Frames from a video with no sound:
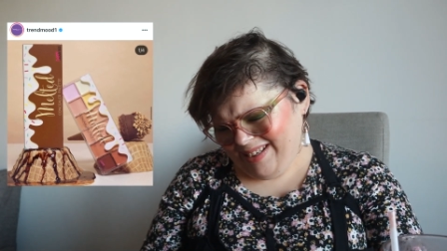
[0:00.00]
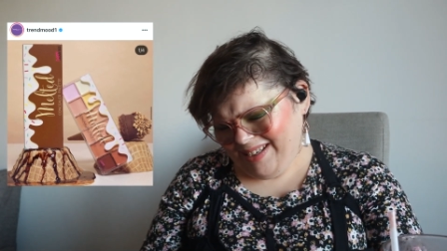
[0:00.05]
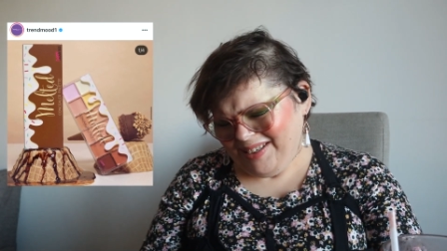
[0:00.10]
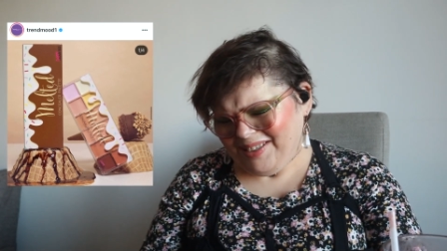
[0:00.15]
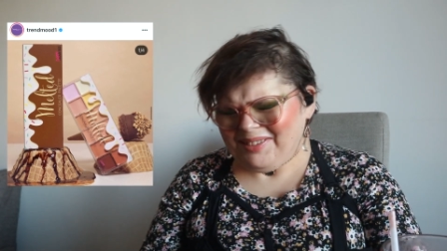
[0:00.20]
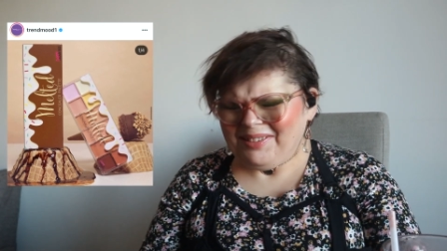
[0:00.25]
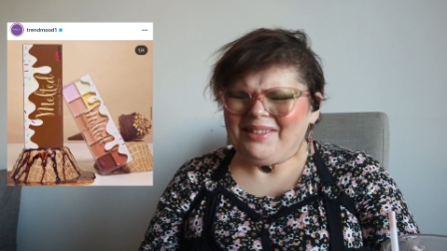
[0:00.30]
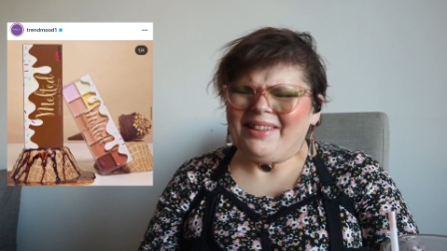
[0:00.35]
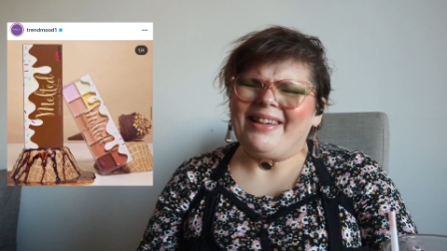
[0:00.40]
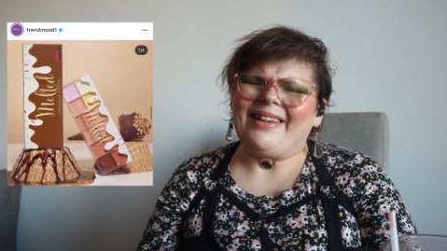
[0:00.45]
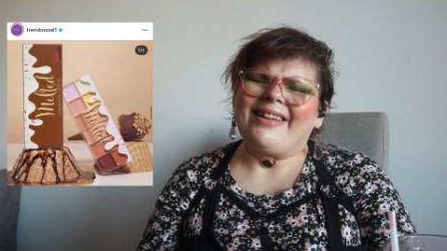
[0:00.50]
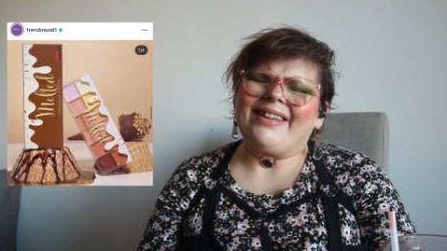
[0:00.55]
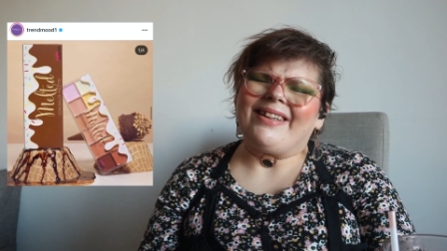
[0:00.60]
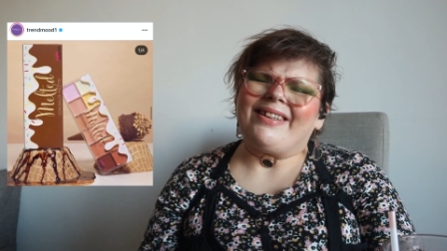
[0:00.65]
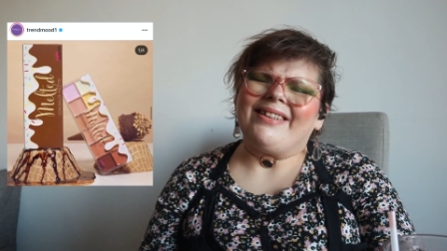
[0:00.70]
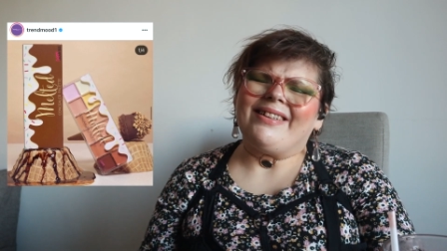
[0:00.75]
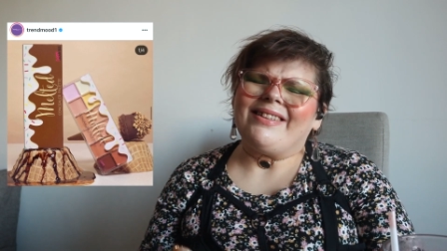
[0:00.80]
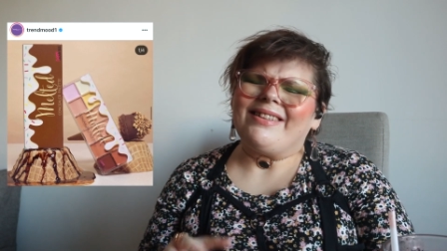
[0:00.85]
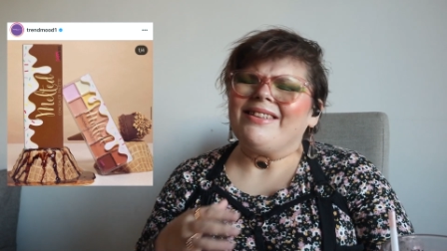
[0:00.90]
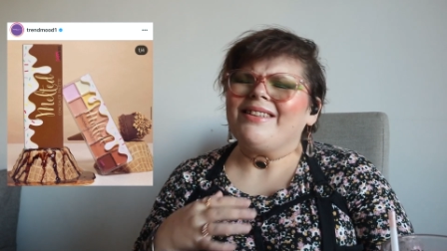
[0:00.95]
I don't like
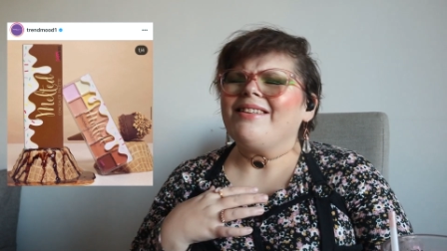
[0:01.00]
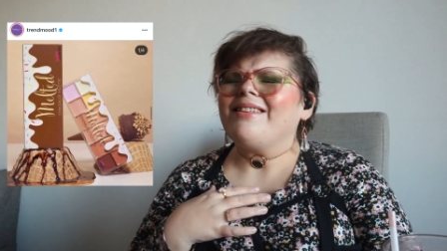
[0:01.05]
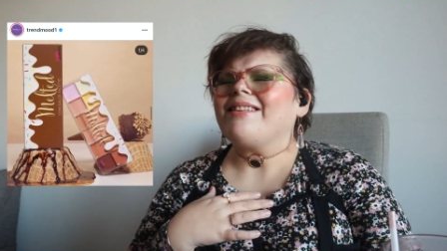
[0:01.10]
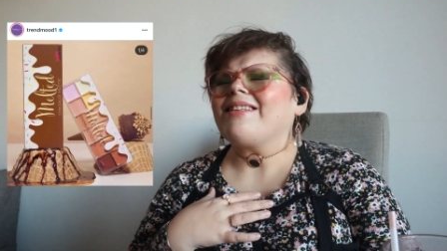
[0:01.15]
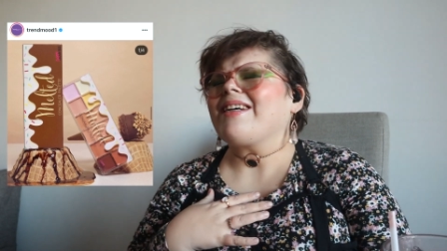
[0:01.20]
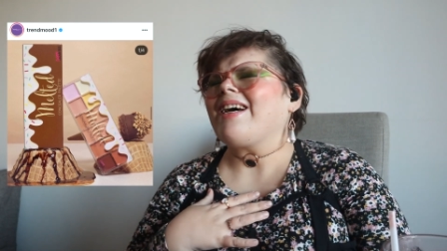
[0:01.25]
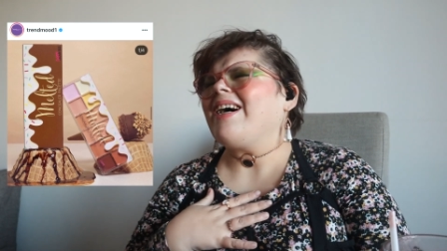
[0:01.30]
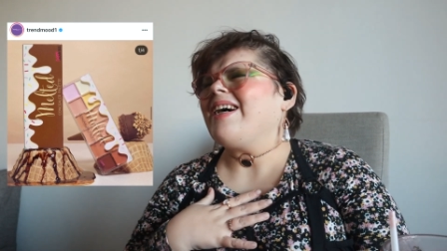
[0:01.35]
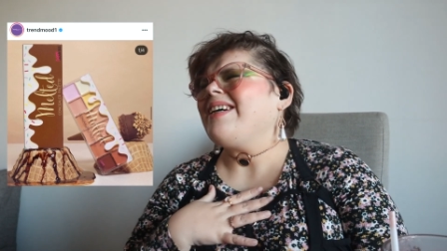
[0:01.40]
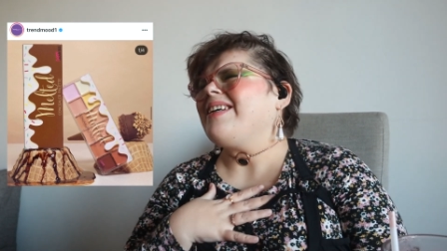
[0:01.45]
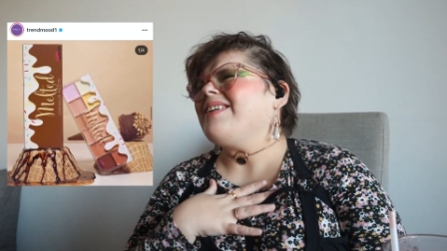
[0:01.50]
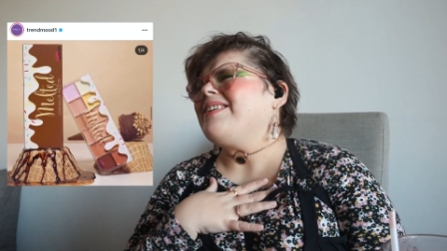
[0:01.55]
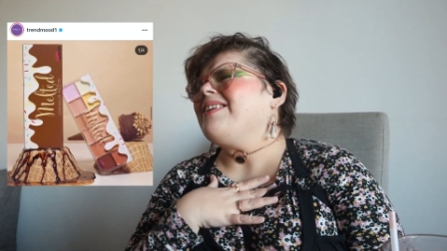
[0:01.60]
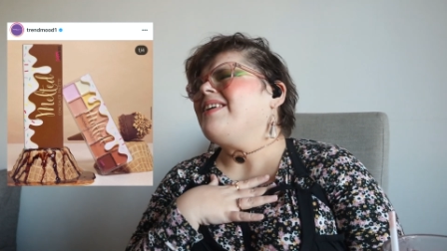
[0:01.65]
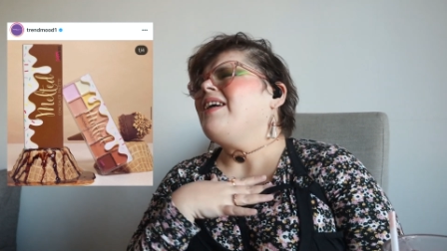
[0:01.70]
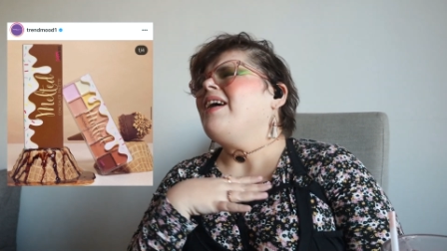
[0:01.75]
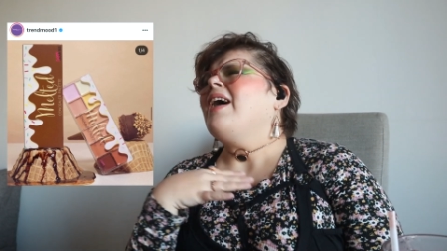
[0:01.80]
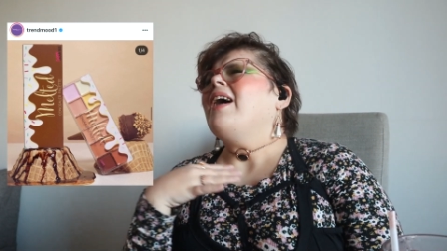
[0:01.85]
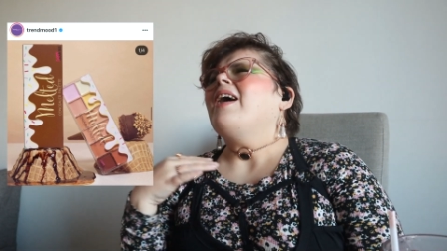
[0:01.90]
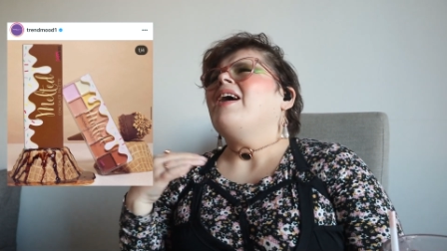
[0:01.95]
it. Look, I
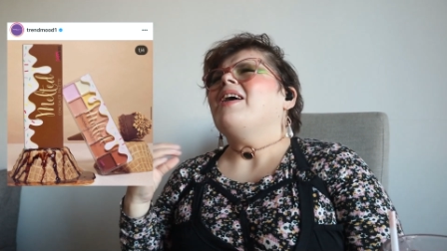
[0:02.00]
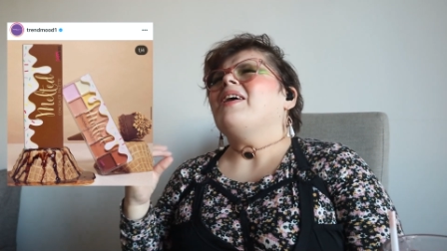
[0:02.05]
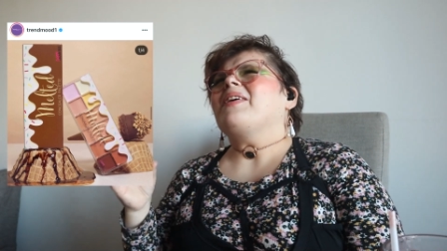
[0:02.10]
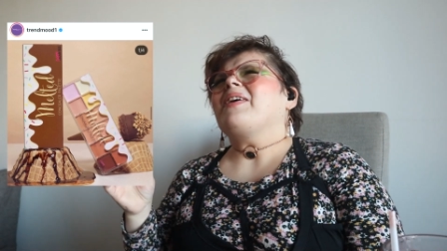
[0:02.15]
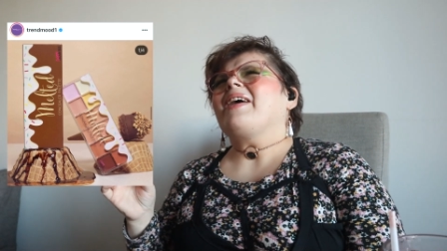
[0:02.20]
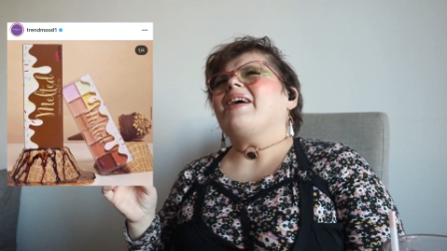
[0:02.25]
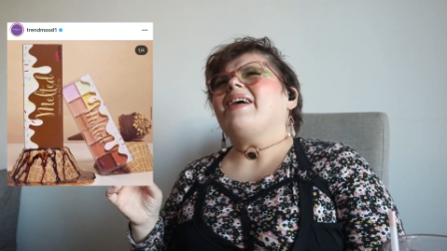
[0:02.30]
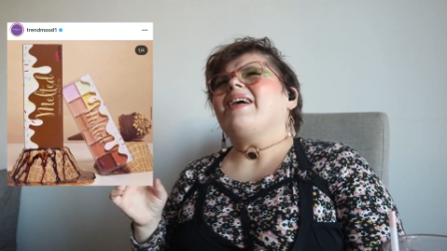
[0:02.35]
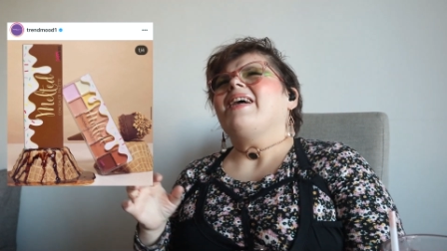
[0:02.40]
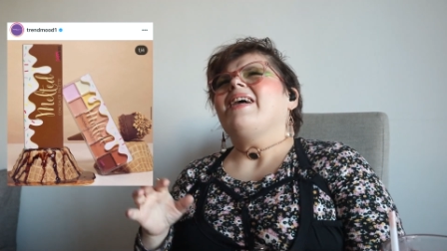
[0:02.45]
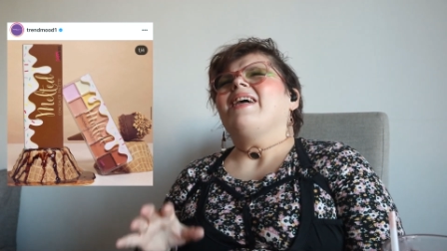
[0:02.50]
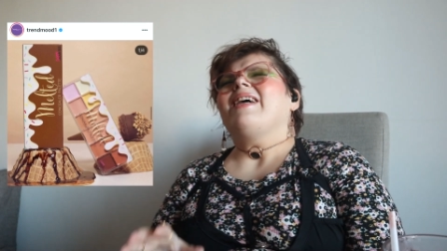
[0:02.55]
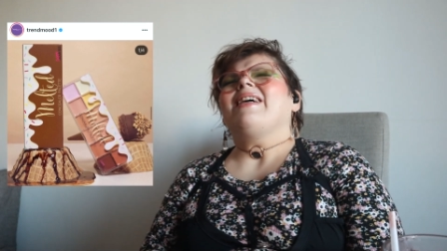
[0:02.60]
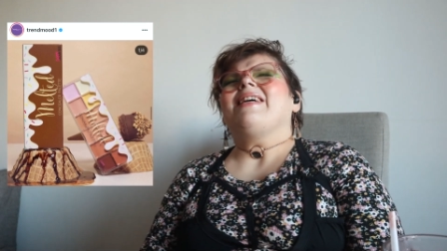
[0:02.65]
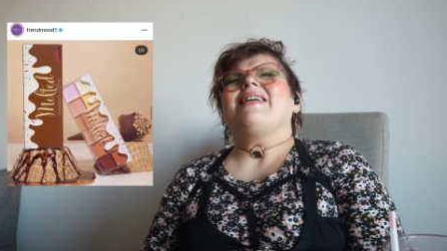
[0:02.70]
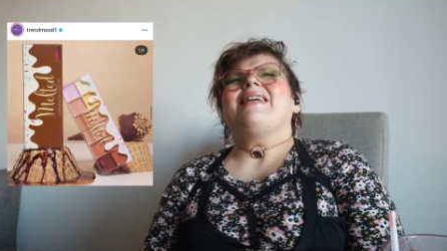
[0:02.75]
don't, okay,